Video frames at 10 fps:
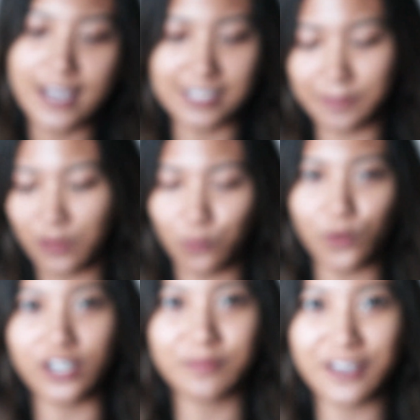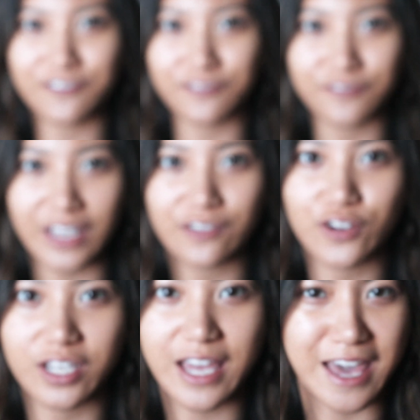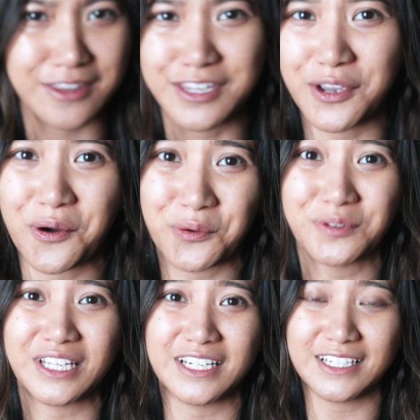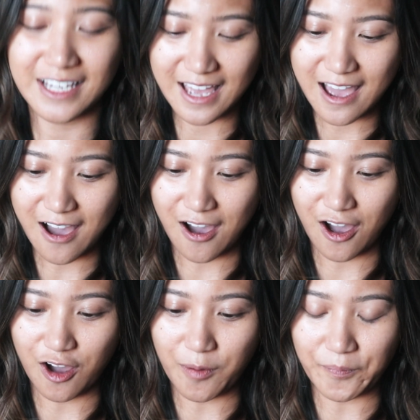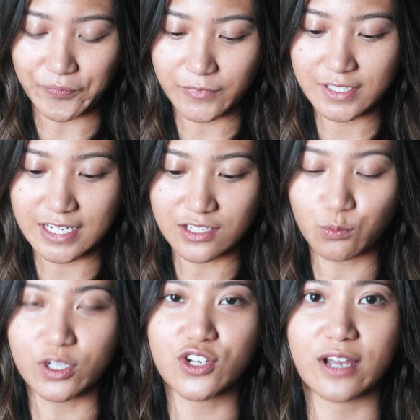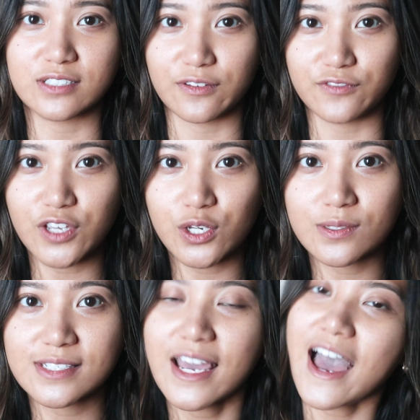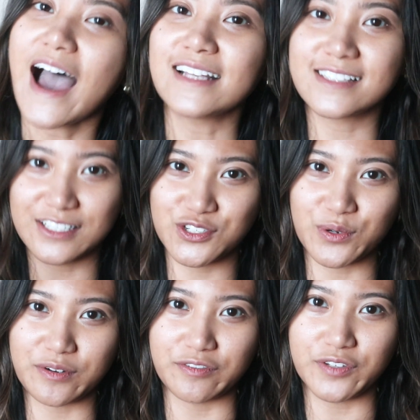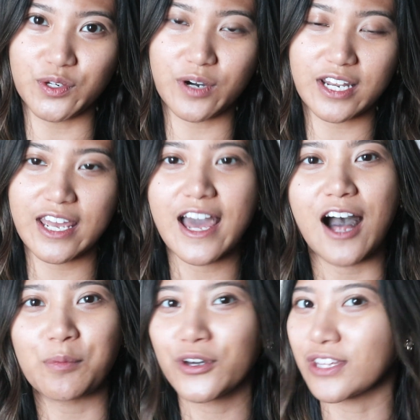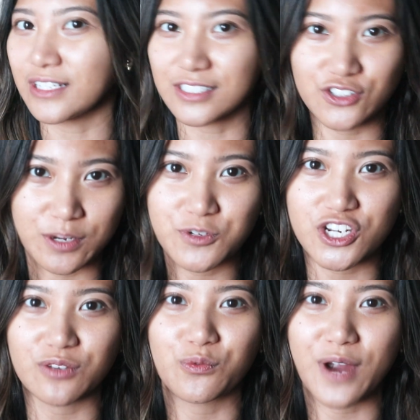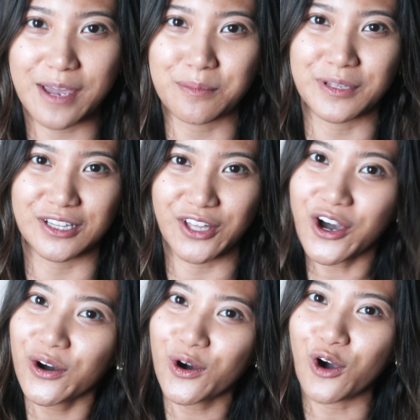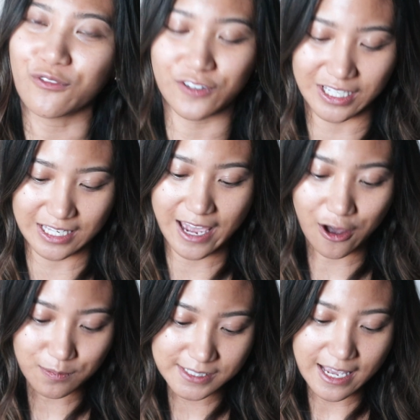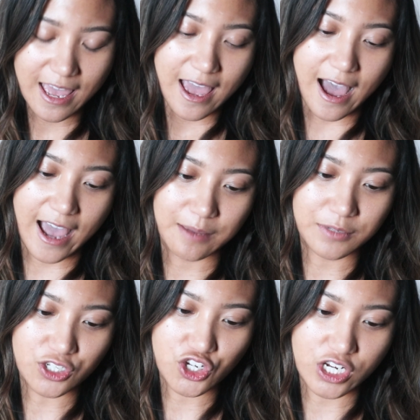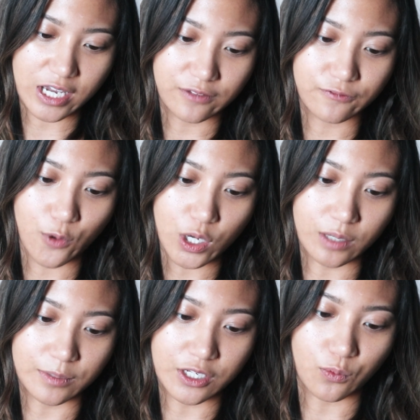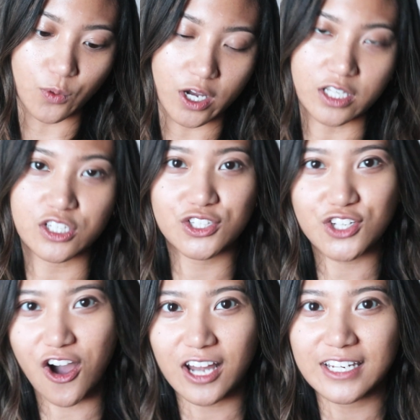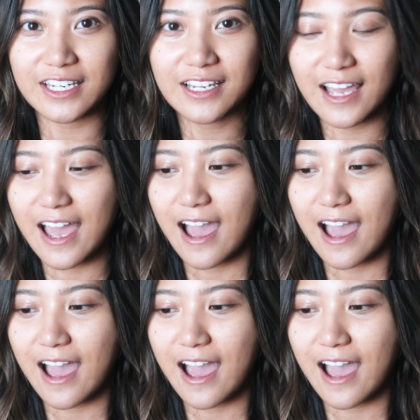It's been one of my favorite and the only tinted moisturizer I've used. I did do a review on it. I'll put the description right below. Hopefully it helps. I am in the shade 4W1 Tawny.